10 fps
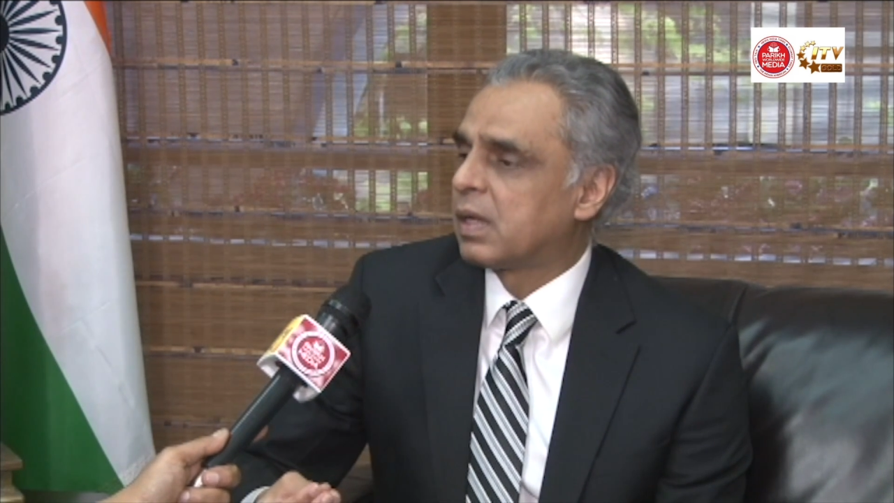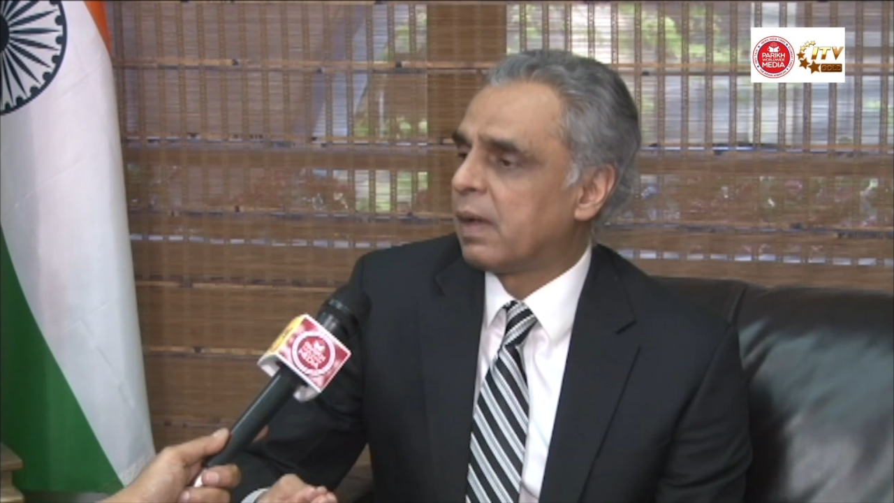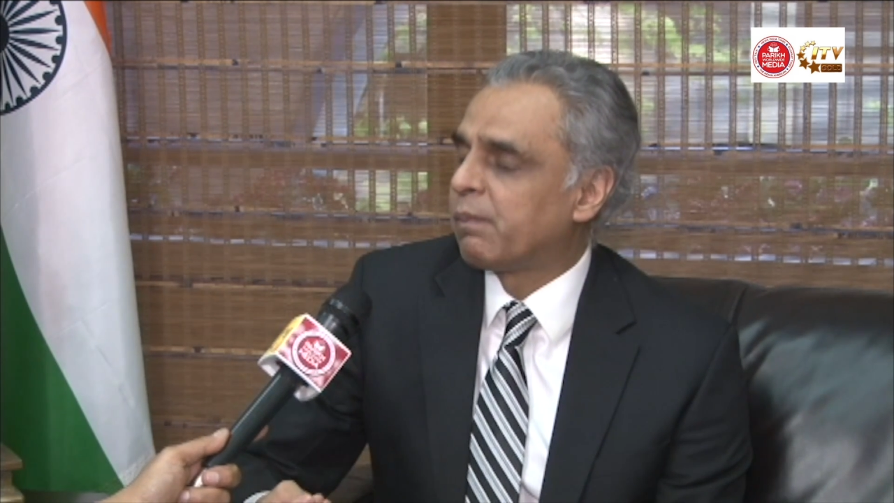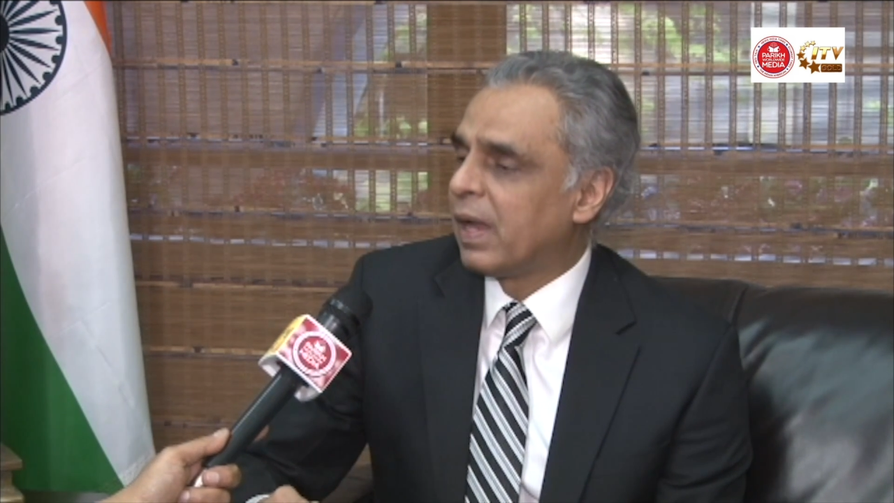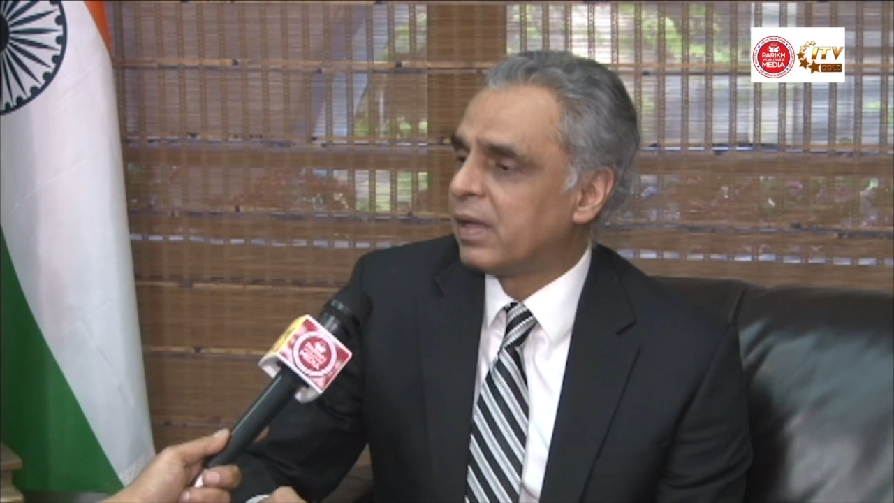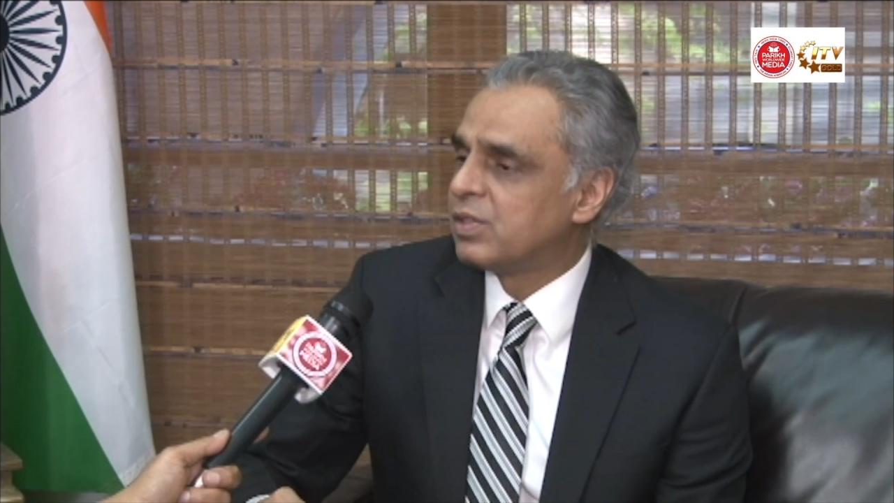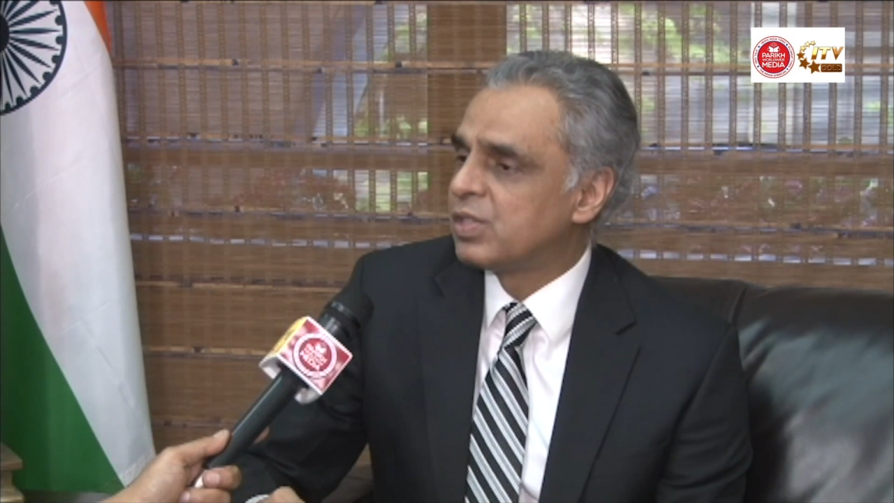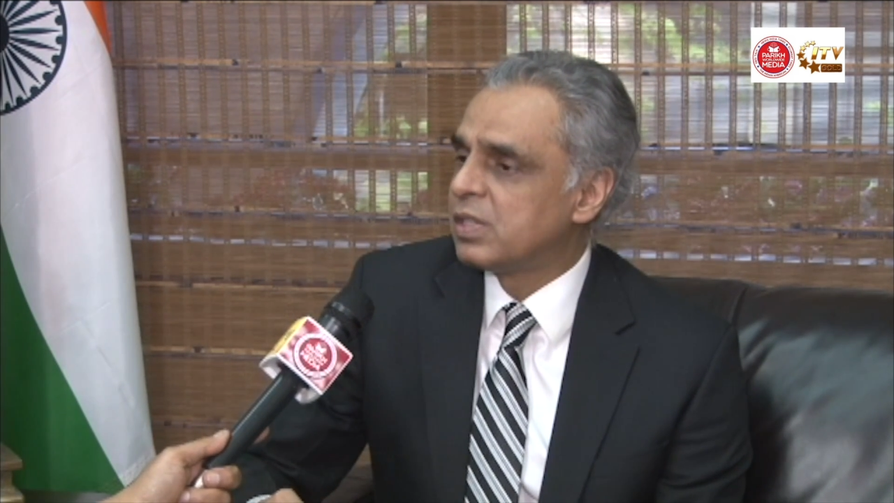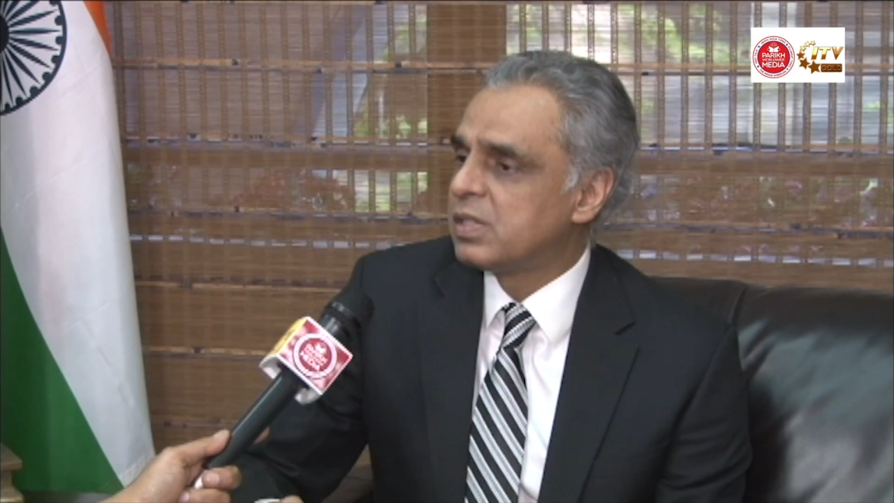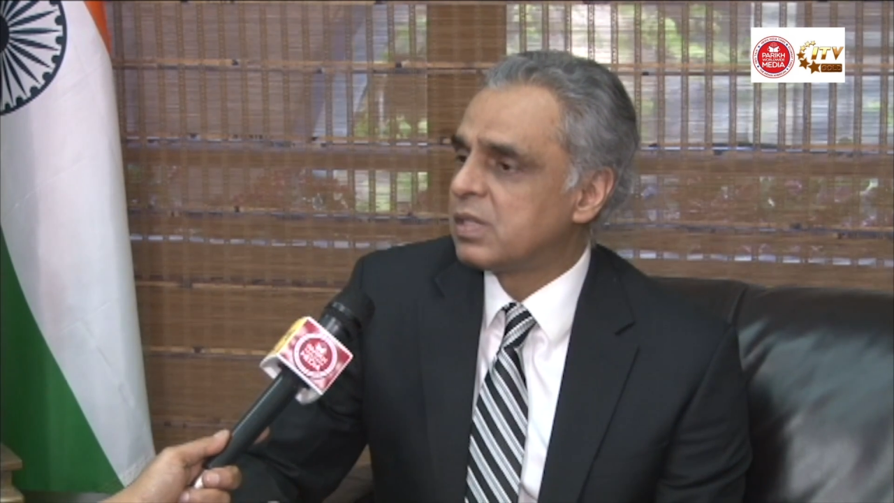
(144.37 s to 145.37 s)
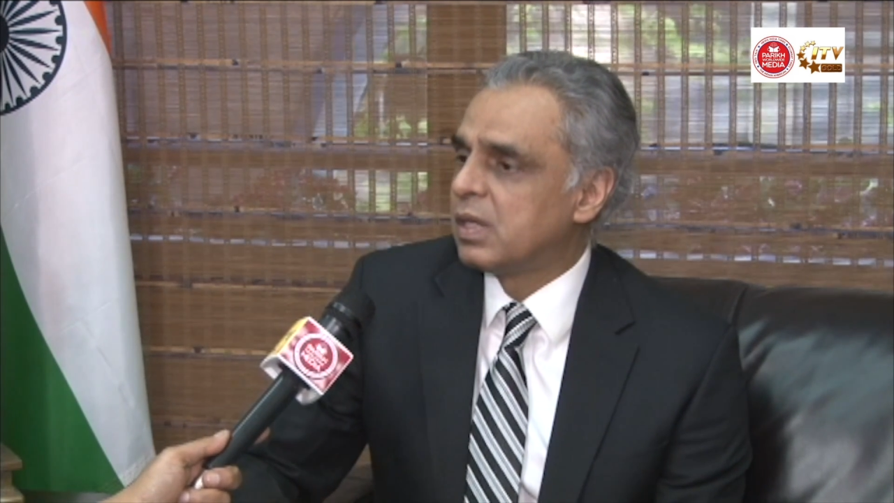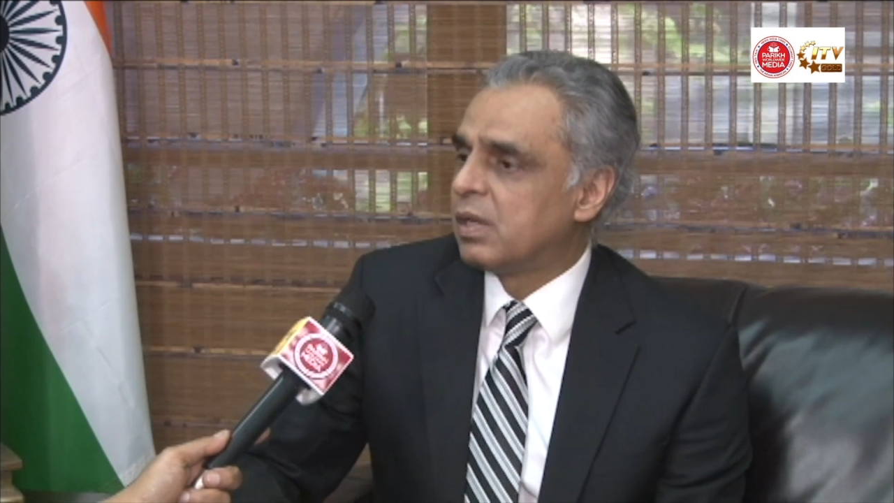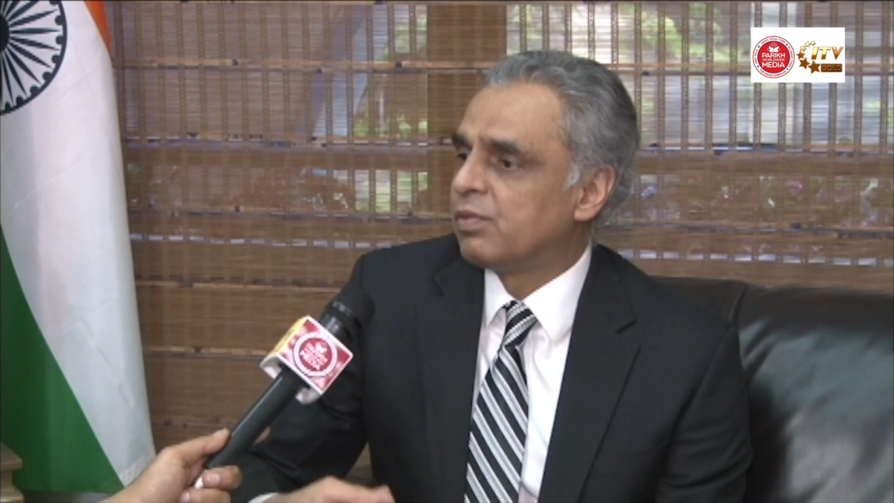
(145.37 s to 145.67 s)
appliances